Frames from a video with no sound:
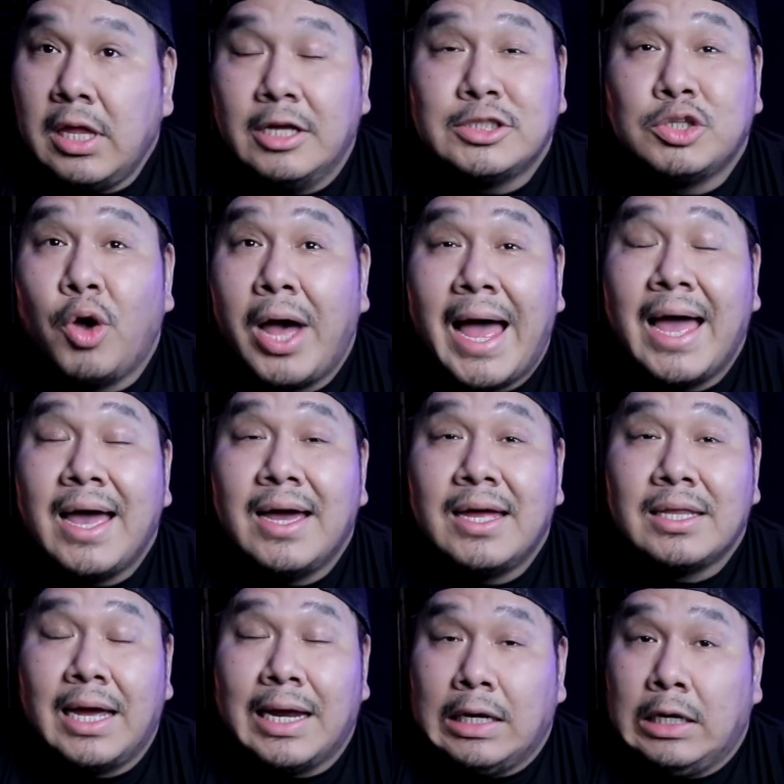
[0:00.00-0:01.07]
So I had
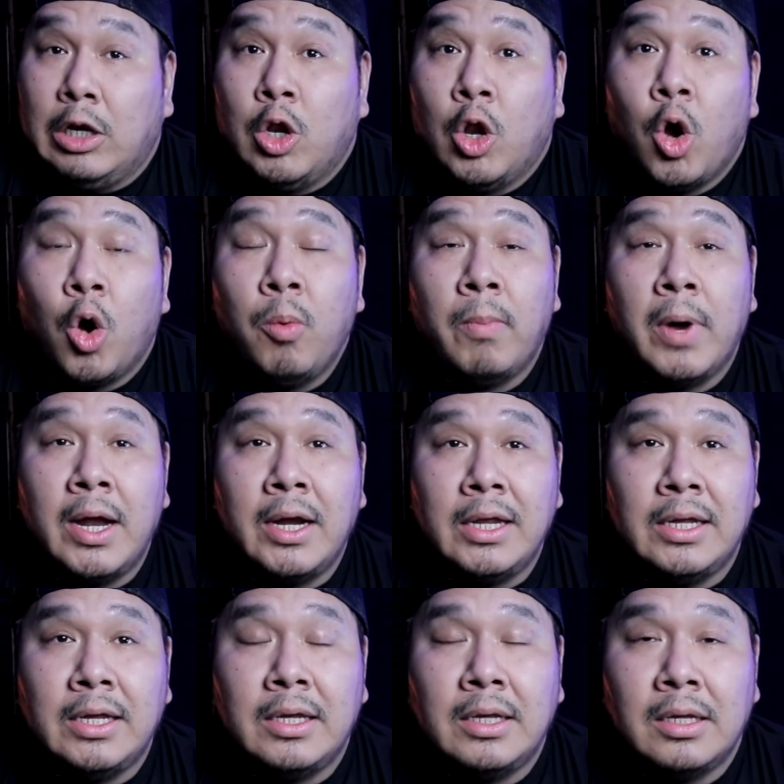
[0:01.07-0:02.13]
like no
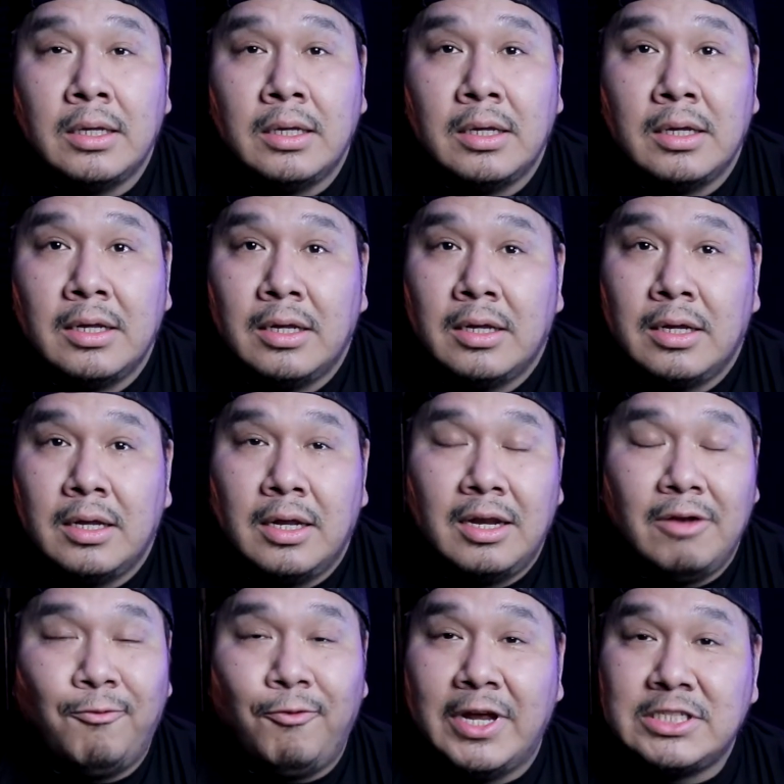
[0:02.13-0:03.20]
money. And
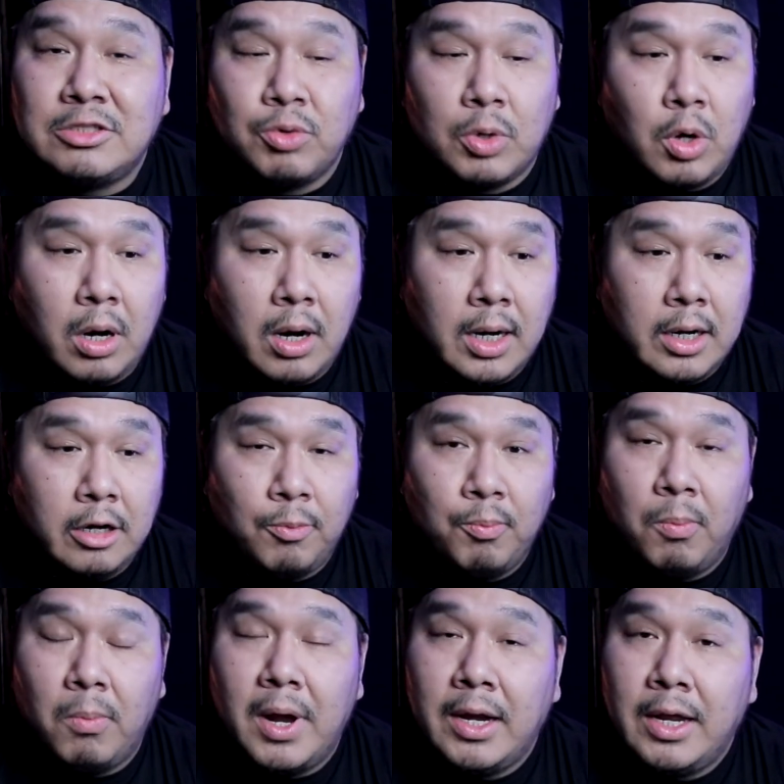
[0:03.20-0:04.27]
the vets required
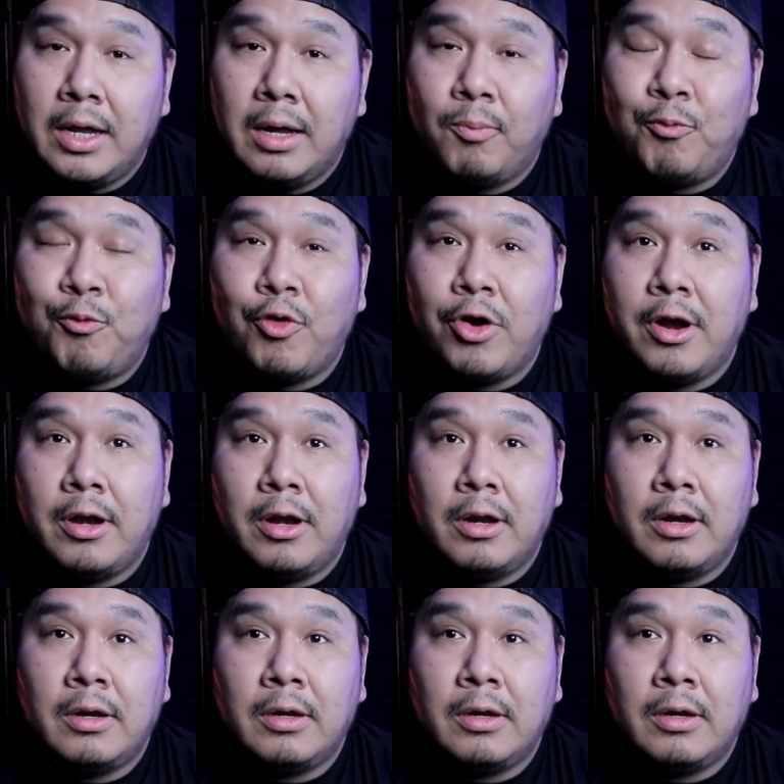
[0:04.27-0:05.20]
money up front.